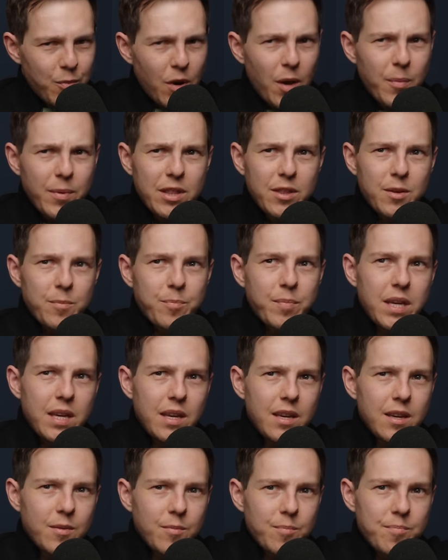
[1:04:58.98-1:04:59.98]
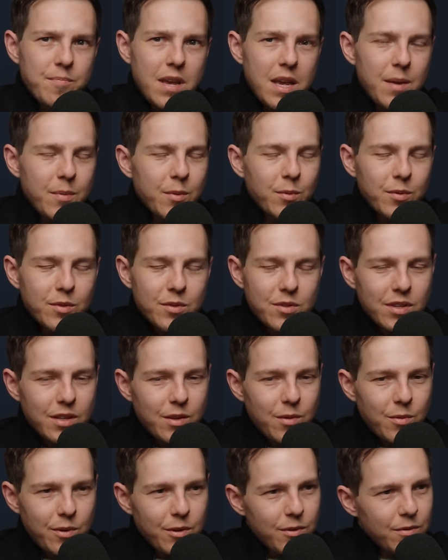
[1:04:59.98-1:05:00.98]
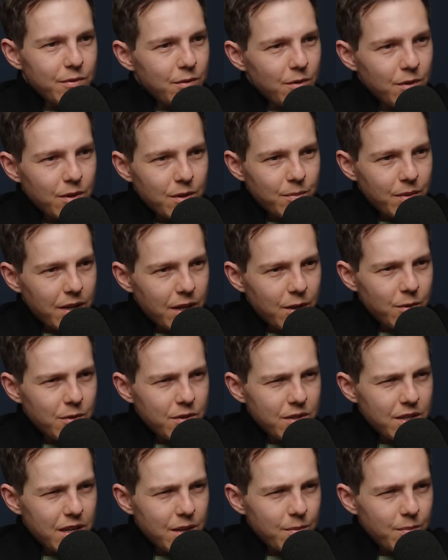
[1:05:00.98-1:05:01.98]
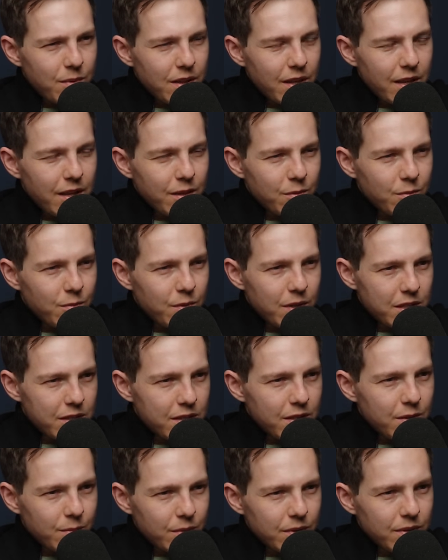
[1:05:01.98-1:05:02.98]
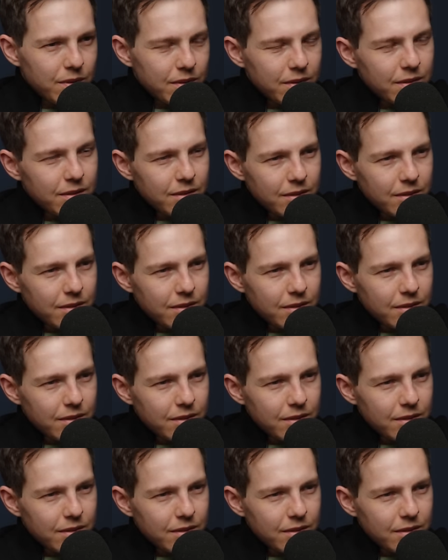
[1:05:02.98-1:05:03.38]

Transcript: I probably at the peak it maybe was like three or four, but I'd always mm. keep it like reasonable.